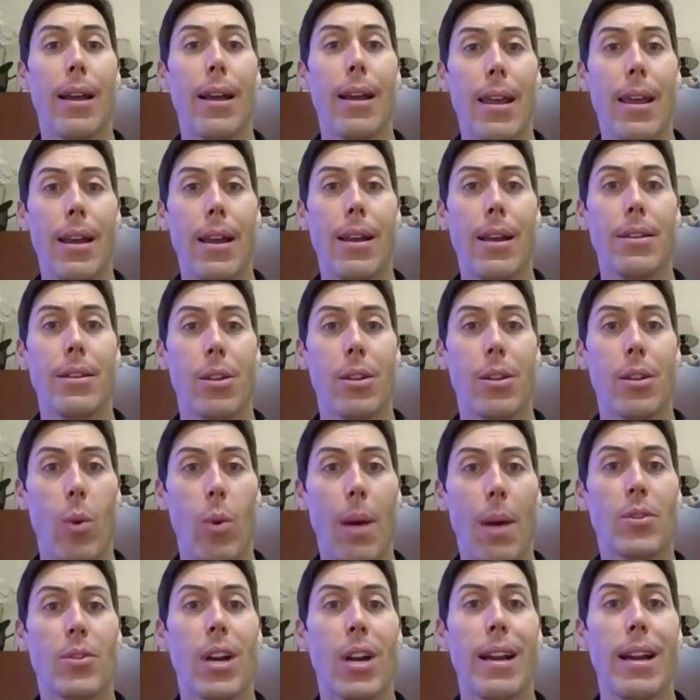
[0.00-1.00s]
is the
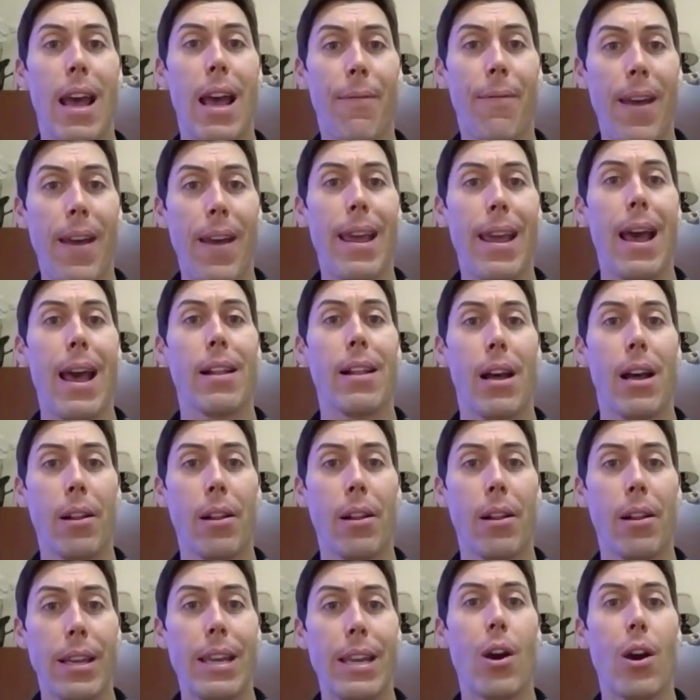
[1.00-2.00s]
website,
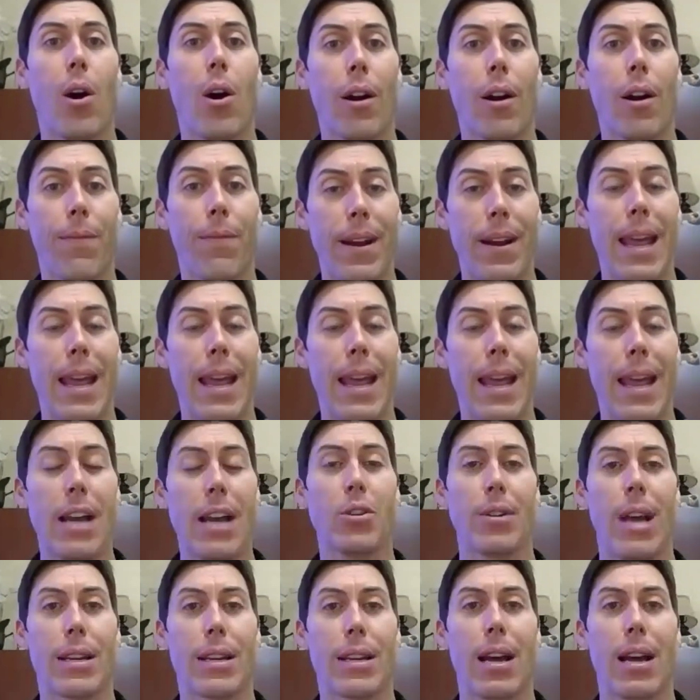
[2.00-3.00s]
FALLER
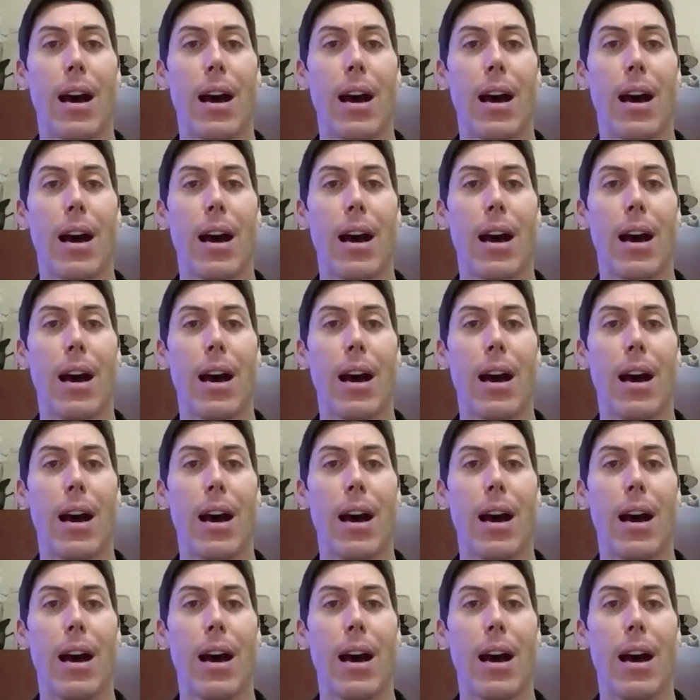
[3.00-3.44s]
financial.com.